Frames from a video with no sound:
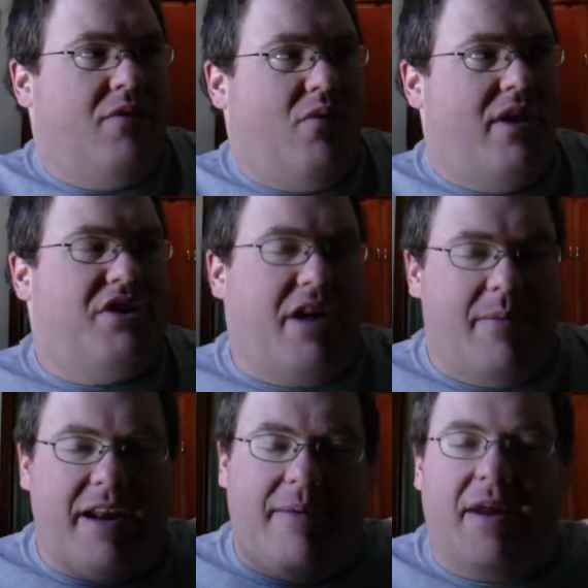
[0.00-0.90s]
Which, I
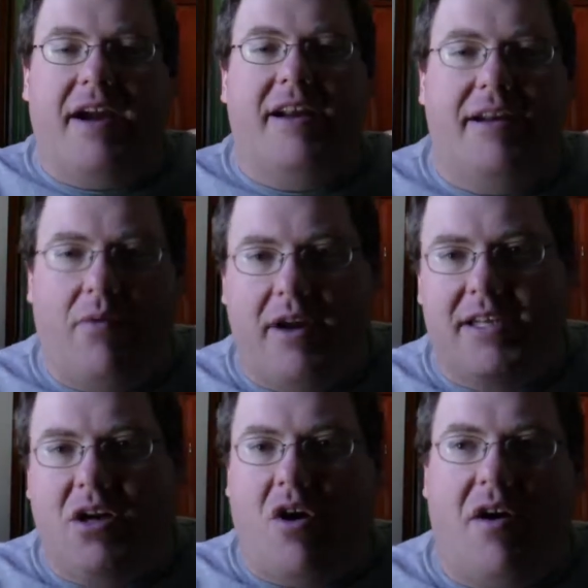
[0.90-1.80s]
mean, I'm not going to want
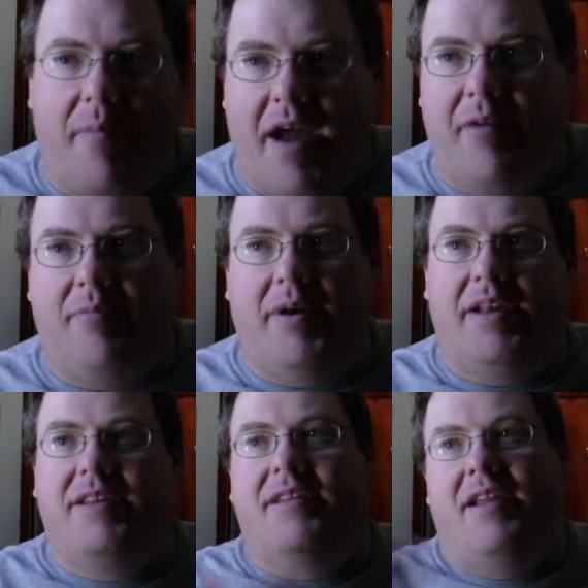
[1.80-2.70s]
to talk about,
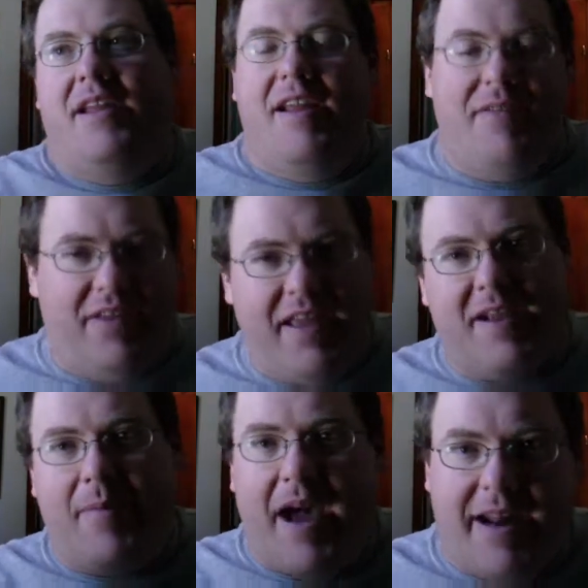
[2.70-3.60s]
but if you
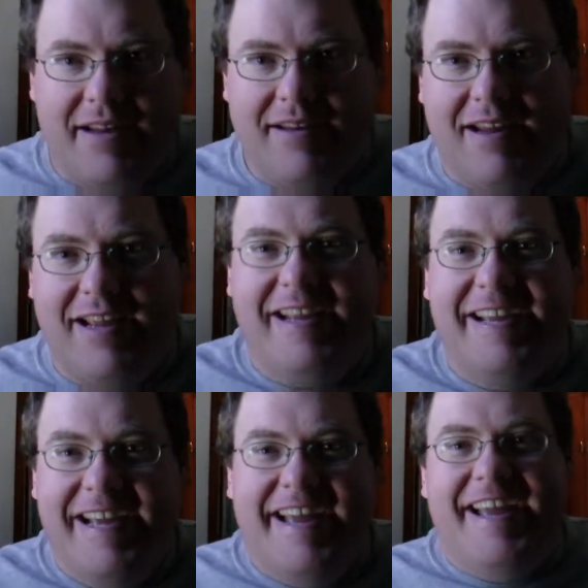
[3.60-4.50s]
think about it,
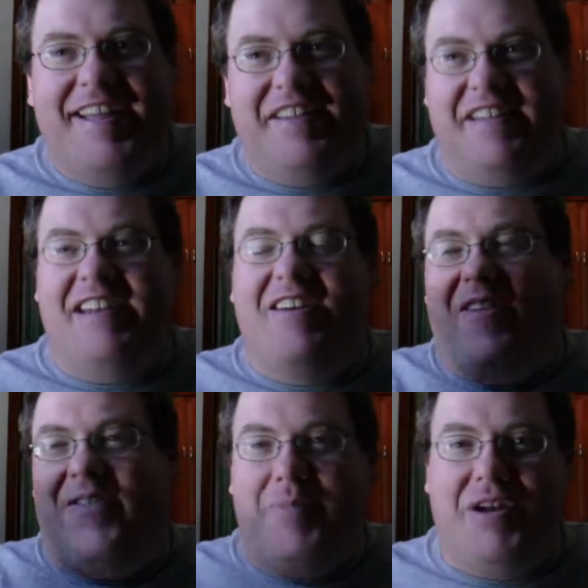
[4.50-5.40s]
setting
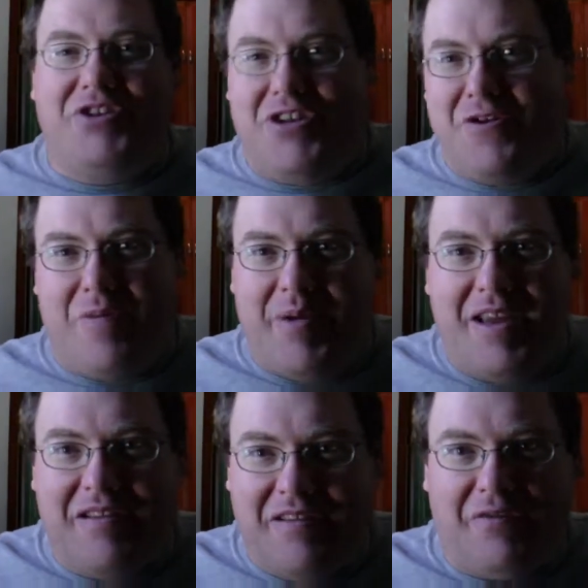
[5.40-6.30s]
off a bunch of
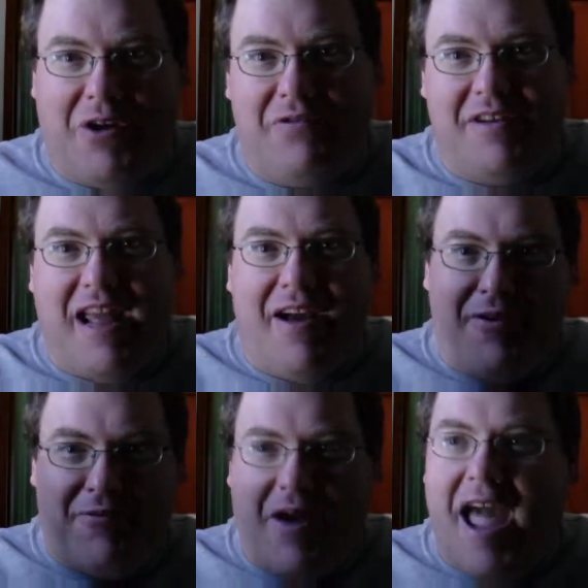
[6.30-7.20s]
Europeans floating
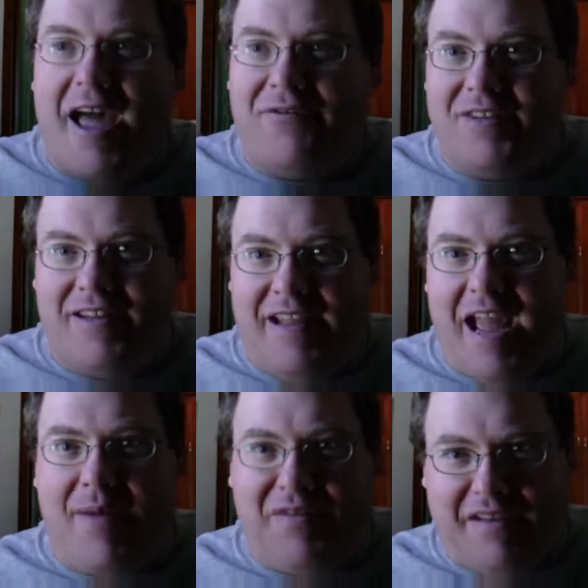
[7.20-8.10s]
down a raft in the
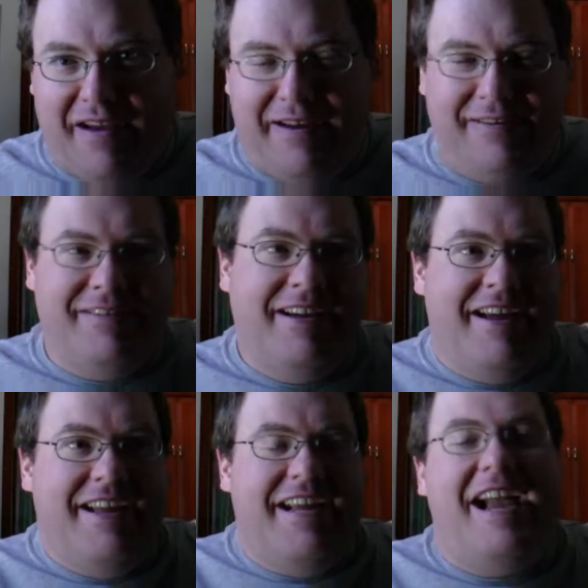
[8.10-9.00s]
Amazon,
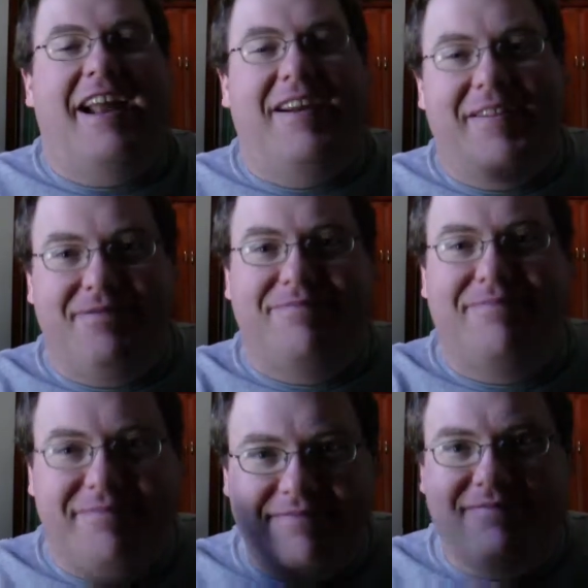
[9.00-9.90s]
you kind
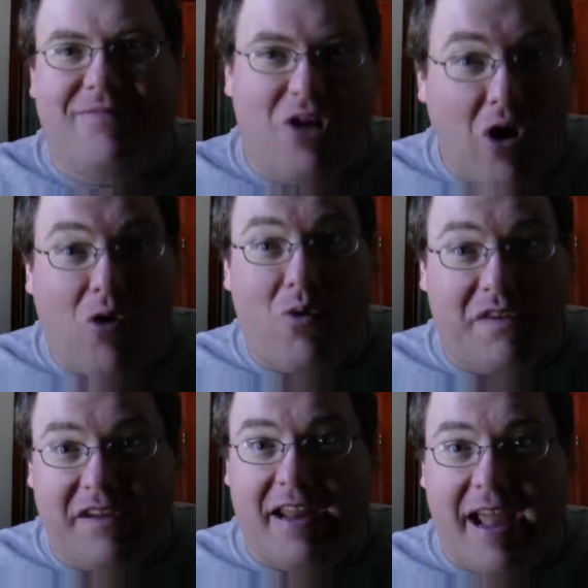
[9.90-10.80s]
of know
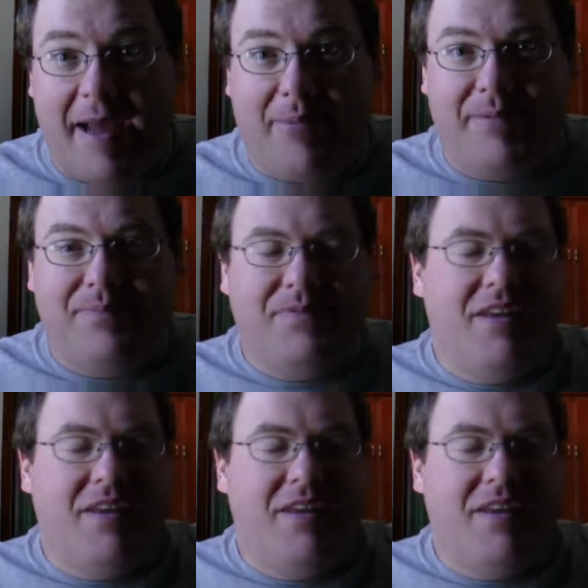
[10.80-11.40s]
what's going to happen.